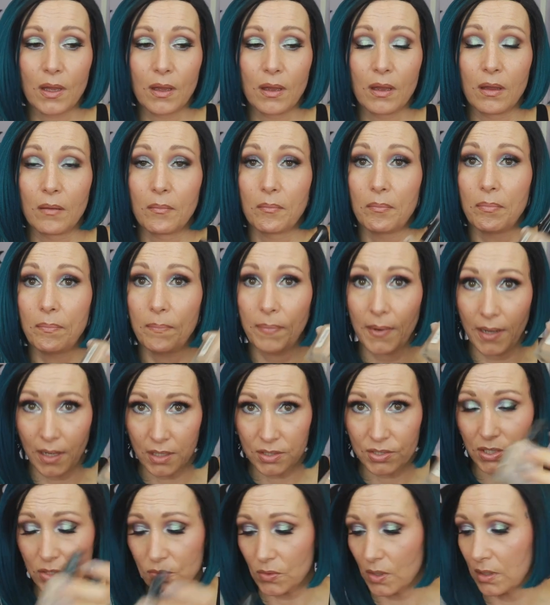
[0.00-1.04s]
um,
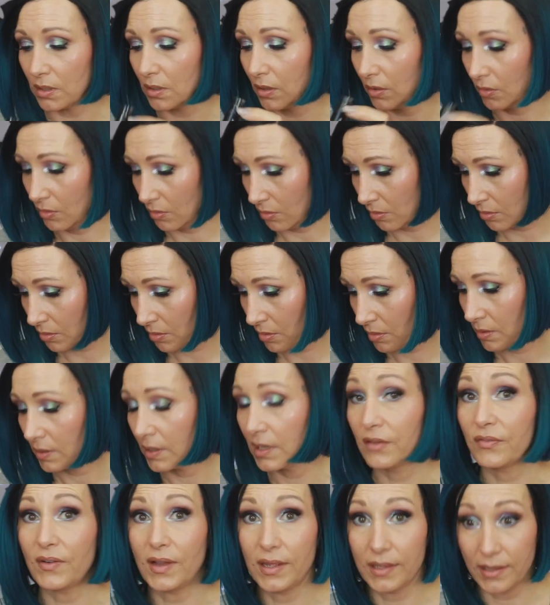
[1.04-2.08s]
pass this one along
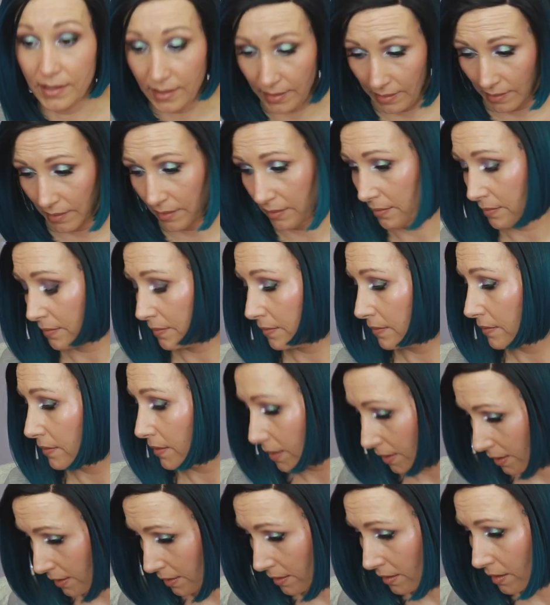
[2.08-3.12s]
if I can.
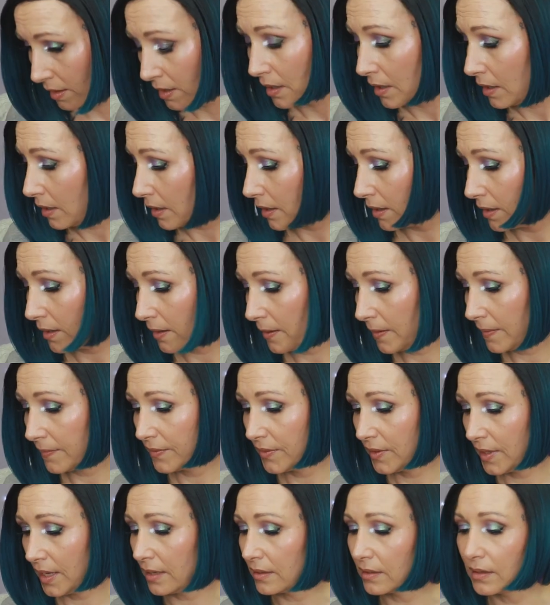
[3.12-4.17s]
Yeah, uh,
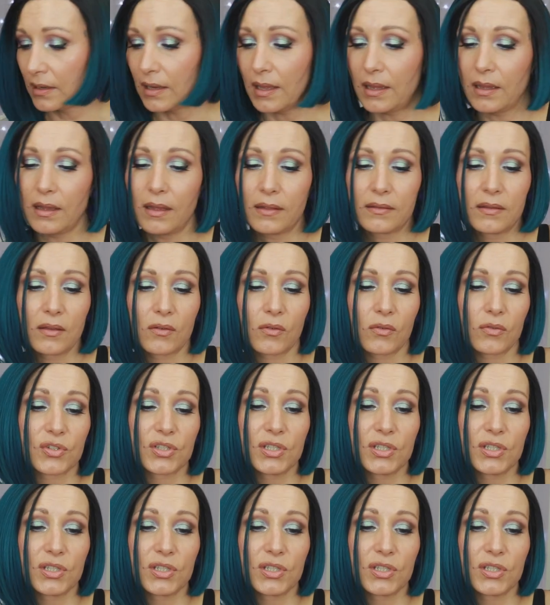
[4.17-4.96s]
then uh, the